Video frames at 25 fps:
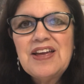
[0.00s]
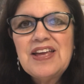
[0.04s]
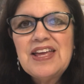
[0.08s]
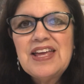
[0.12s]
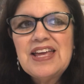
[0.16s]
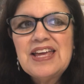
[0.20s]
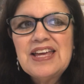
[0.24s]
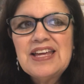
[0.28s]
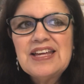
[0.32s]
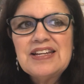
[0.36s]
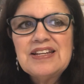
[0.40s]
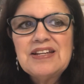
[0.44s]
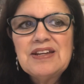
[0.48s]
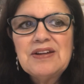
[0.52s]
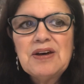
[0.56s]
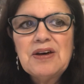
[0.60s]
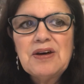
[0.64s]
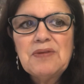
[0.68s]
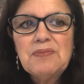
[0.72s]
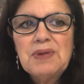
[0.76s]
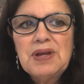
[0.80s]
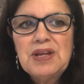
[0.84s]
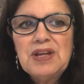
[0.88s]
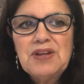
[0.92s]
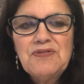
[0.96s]
in
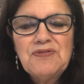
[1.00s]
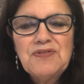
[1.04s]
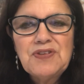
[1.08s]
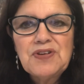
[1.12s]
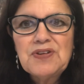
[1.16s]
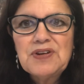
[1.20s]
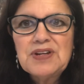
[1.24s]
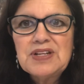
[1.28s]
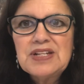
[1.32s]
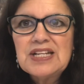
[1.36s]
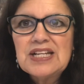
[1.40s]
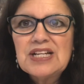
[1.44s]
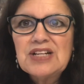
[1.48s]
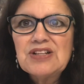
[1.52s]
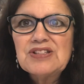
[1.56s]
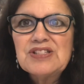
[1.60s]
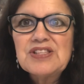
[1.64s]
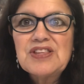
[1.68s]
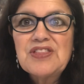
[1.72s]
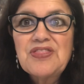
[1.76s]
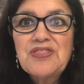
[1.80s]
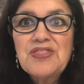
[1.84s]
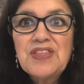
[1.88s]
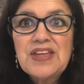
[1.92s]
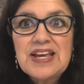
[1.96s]
many fairy tales,
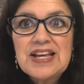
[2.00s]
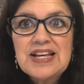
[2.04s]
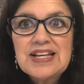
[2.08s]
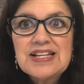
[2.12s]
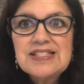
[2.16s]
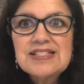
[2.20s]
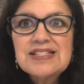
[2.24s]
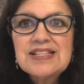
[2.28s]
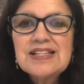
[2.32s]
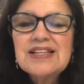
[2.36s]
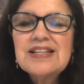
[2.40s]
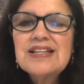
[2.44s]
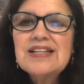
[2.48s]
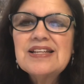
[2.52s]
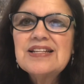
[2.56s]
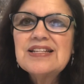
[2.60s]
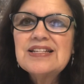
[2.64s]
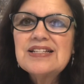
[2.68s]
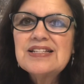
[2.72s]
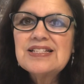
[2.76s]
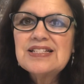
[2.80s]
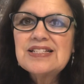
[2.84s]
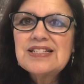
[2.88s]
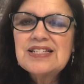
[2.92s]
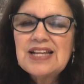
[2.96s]
things
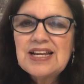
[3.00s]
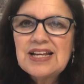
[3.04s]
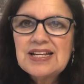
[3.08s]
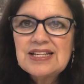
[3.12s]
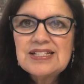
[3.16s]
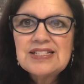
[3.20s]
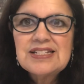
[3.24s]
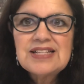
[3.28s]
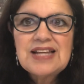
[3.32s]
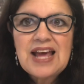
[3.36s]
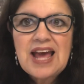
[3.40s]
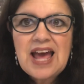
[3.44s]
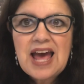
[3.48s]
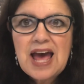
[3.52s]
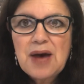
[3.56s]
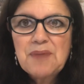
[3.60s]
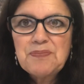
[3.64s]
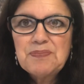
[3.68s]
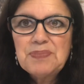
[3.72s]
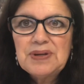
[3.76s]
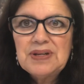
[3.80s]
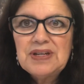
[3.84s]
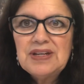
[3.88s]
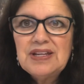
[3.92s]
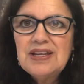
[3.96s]
tend to
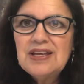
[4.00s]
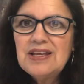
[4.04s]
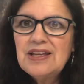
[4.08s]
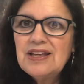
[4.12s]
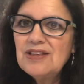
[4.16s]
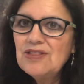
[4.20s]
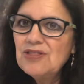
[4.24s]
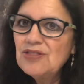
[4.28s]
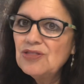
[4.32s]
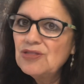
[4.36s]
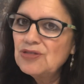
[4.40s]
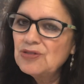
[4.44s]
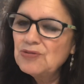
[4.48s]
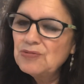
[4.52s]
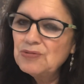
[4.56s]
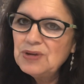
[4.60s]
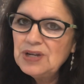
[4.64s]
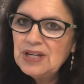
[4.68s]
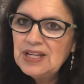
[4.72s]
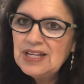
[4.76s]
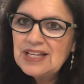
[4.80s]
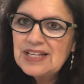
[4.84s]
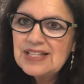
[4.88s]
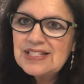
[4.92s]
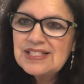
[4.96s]
happen in
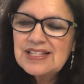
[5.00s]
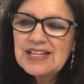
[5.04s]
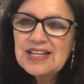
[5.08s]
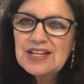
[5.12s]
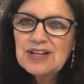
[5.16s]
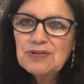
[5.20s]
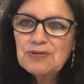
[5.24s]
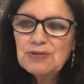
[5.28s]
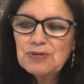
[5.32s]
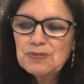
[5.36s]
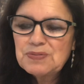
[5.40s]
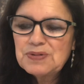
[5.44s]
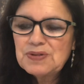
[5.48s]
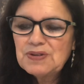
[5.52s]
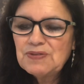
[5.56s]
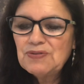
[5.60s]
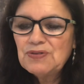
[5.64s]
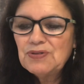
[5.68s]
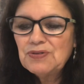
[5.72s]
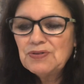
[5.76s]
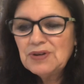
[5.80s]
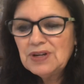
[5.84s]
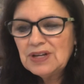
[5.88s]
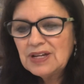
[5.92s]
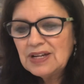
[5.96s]
threes, in groups of
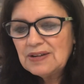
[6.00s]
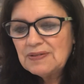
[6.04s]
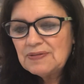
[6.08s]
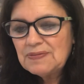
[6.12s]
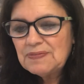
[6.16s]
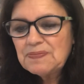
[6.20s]
3.